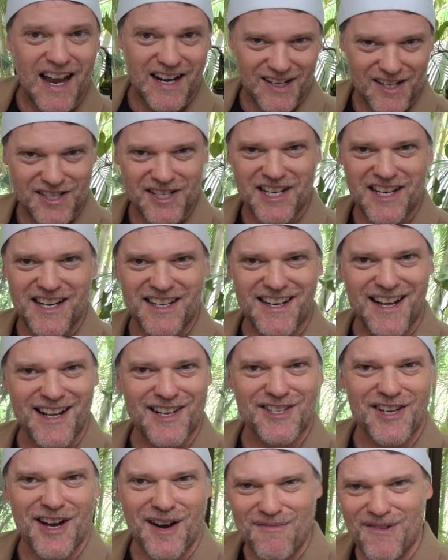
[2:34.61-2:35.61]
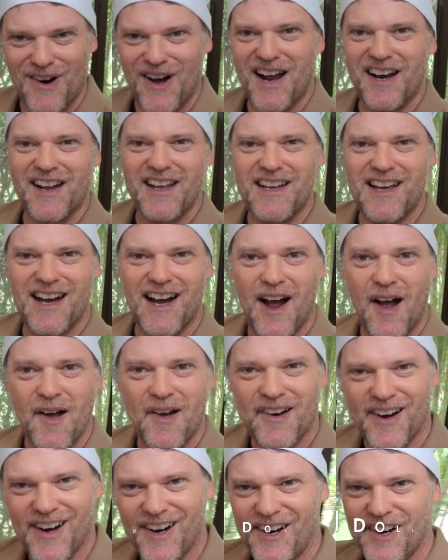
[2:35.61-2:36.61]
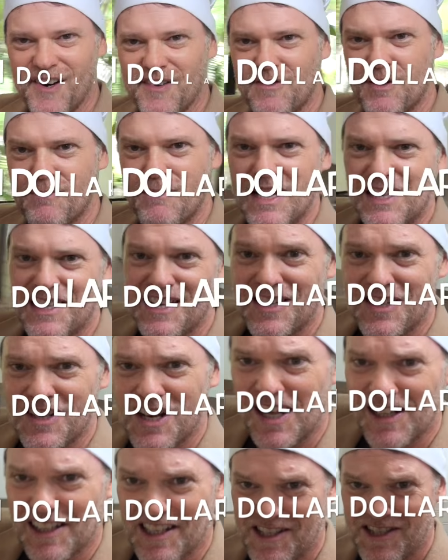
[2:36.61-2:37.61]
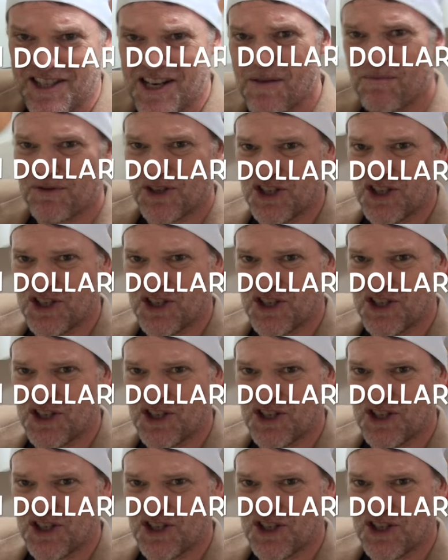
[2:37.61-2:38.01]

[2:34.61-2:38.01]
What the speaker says: and I'll see you next time right here on the Million Dollar Dip